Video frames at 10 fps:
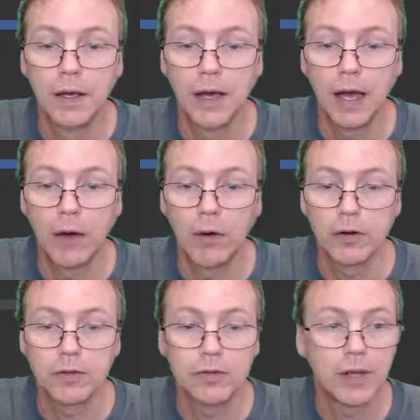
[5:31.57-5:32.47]

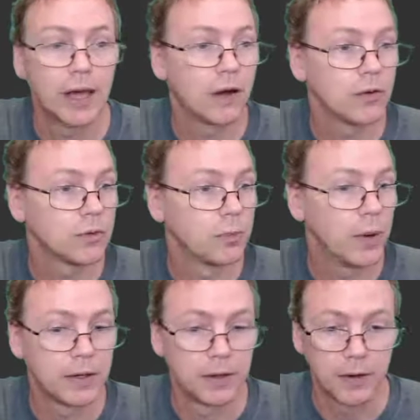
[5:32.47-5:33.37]
our sound
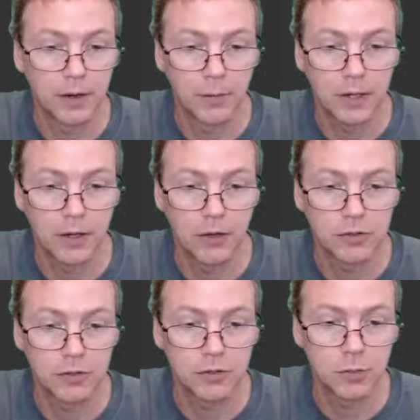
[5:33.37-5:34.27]
button. There we go.
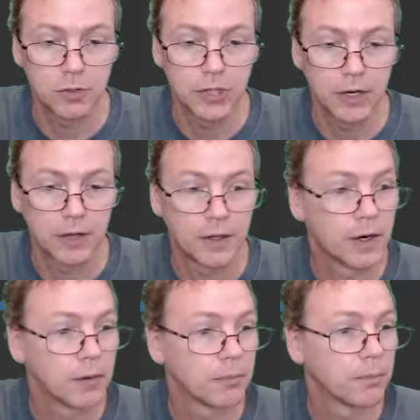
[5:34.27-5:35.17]
So let's put that on
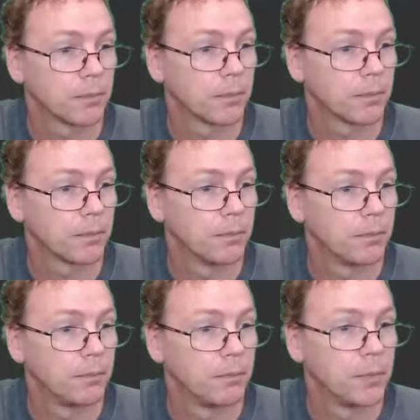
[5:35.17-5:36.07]
there.
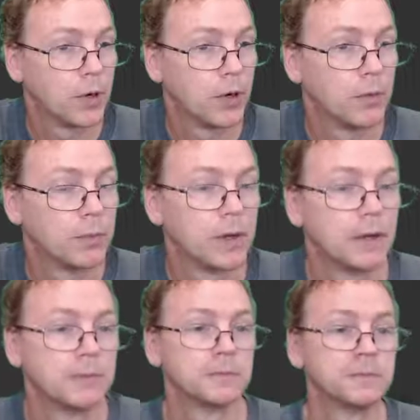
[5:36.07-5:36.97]
Boom.
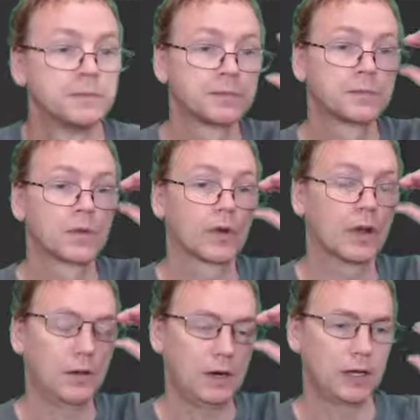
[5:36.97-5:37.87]

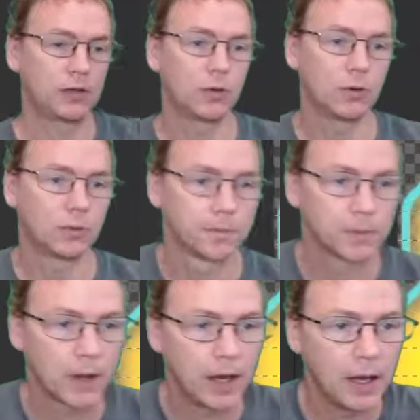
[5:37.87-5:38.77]
All right, cool.
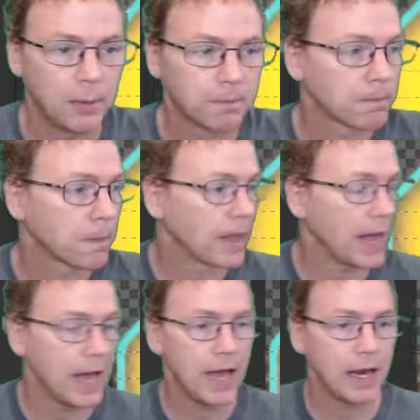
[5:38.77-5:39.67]

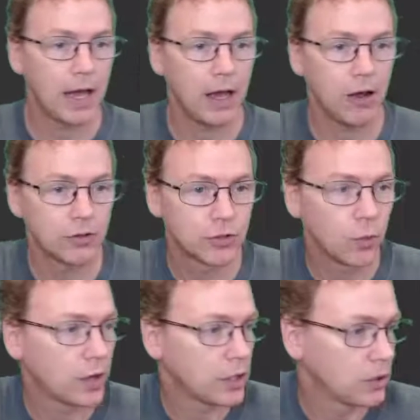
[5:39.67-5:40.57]
And I also
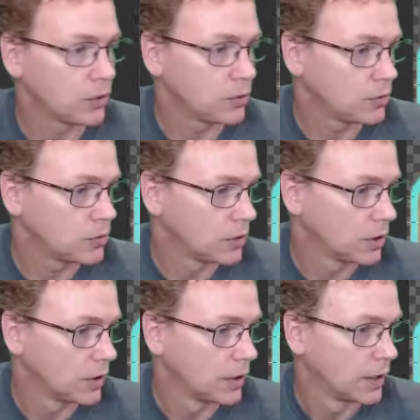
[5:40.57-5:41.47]
want to use,
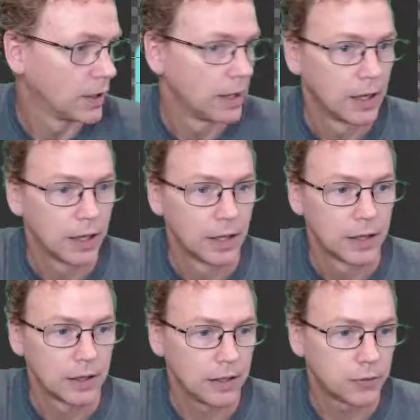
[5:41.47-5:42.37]

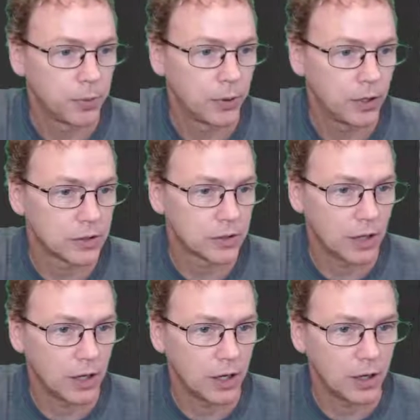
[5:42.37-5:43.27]
let's put
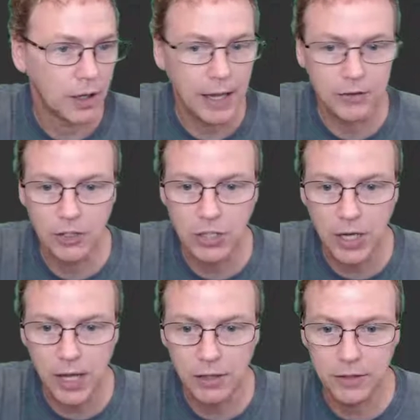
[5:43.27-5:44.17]
as a
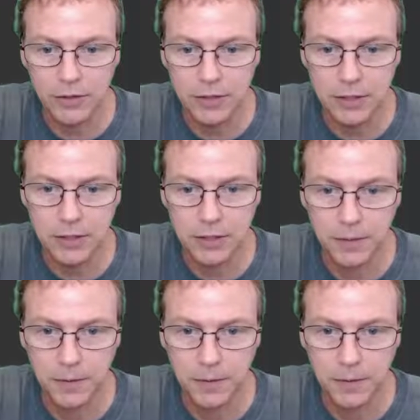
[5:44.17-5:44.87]
child of it,